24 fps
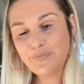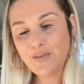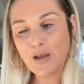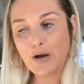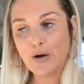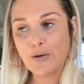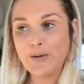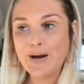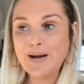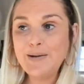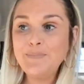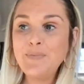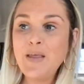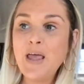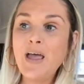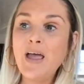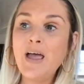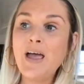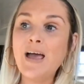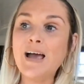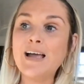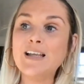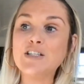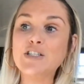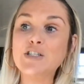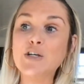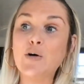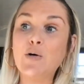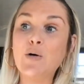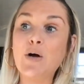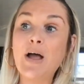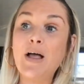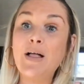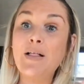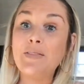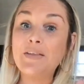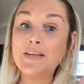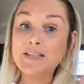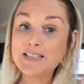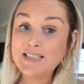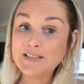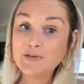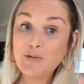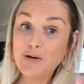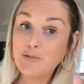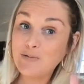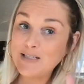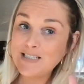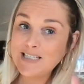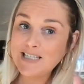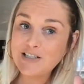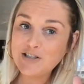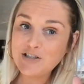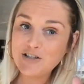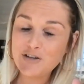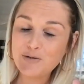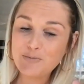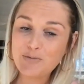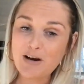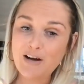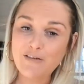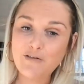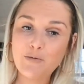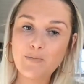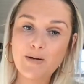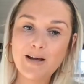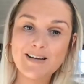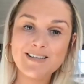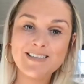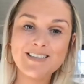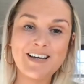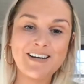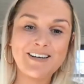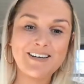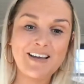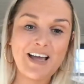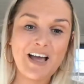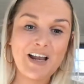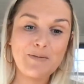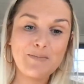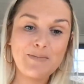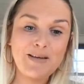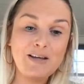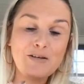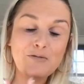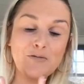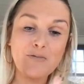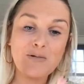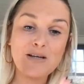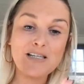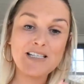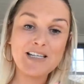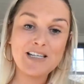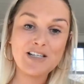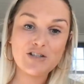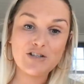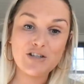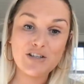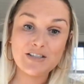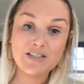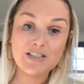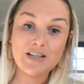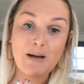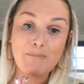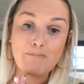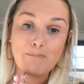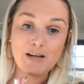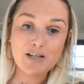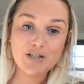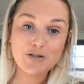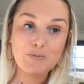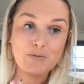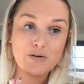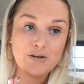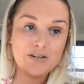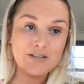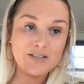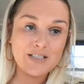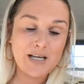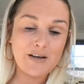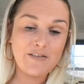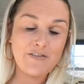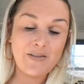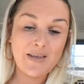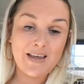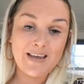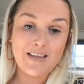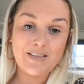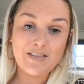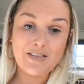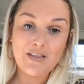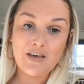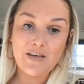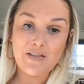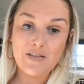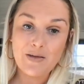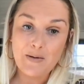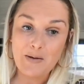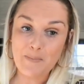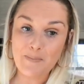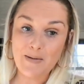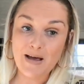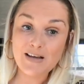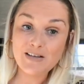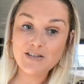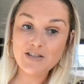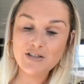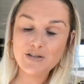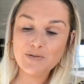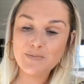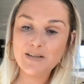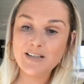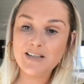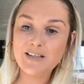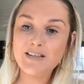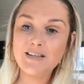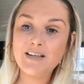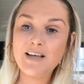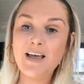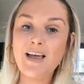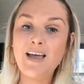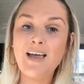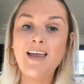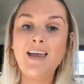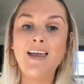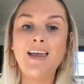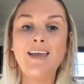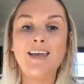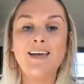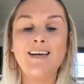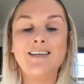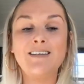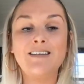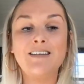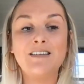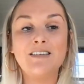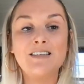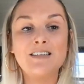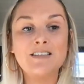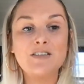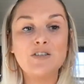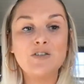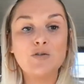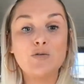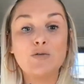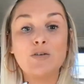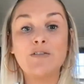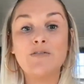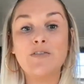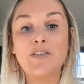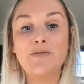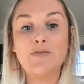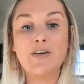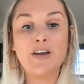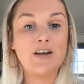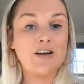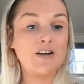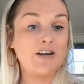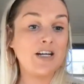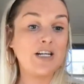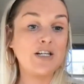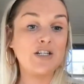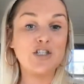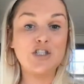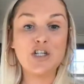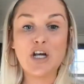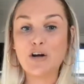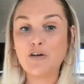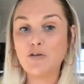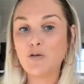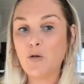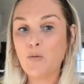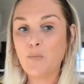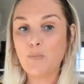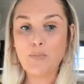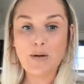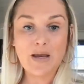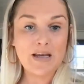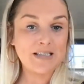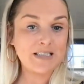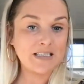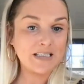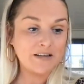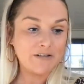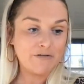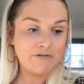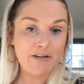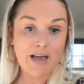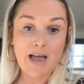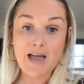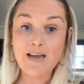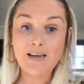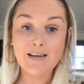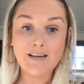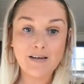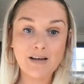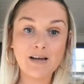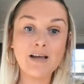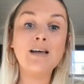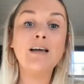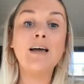All right. And so this is what we teach in the Profit by Design Academy. We teach this much more in depth in the mastermind. And this is sort of the very general, basic, vague